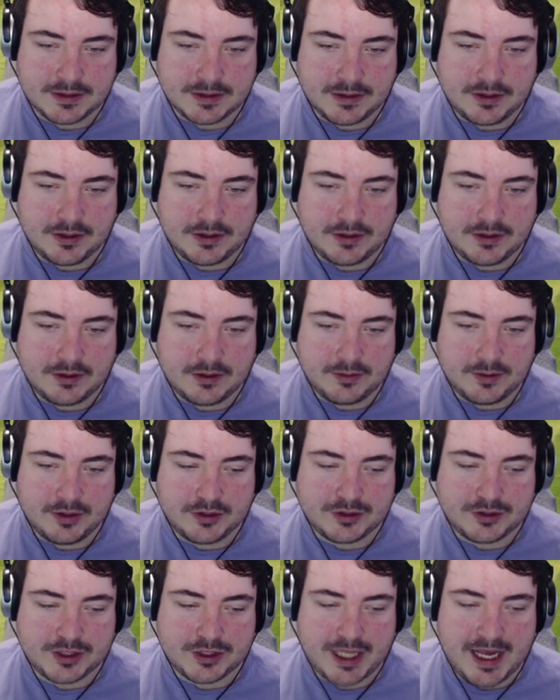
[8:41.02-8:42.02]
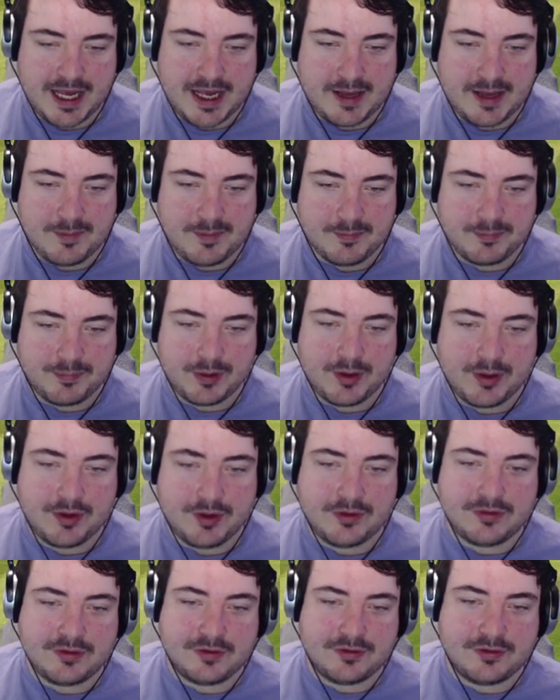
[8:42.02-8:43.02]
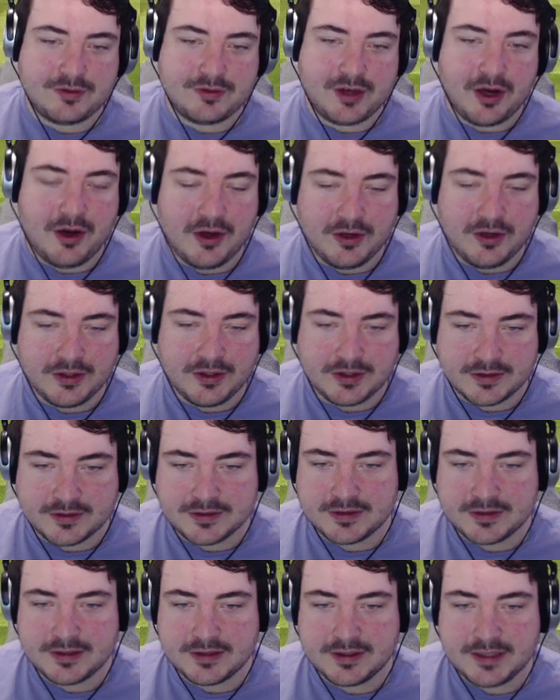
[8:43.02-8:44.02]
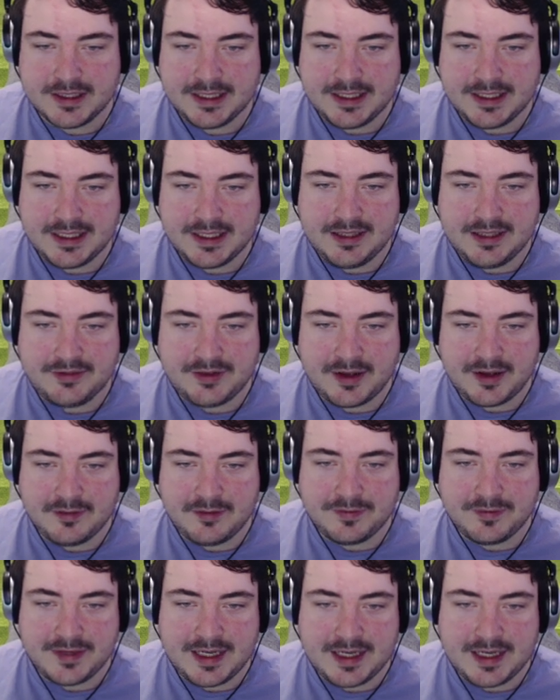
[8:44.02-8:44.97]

Oh, what a shame. Burns is gone. He's out for